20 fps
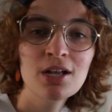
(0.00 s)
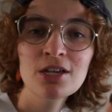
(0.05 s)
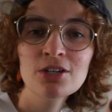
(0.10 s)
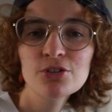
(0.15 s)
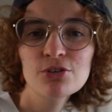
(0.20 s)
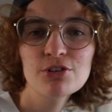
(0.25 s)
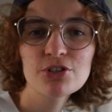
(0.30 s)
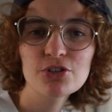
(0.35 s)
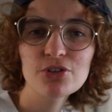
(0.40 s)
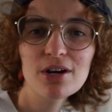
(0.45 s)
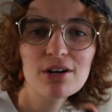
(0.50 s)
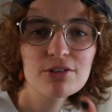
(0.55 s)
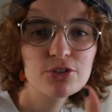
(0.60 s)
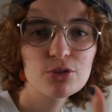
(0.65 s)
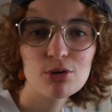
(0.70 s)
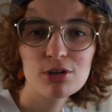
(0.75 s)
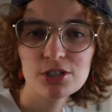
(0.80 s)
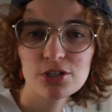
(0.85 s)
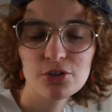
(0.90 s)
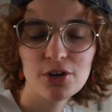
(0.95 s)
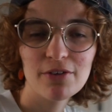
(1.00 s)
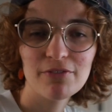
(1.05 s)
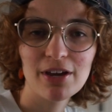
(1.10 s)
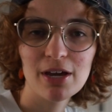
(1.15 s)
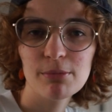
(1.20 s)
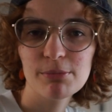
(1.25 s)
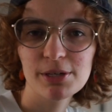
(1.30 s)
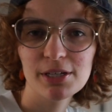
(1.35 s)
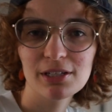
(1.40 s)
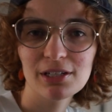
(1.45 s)
As soon as you're outdoors and you have
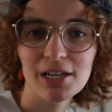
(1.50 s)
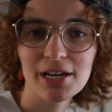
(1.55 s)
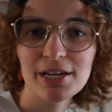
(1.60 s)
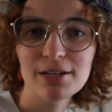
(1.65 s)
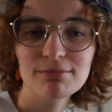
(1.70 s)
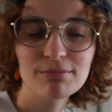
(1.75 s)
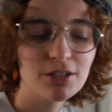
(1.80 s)
ambient light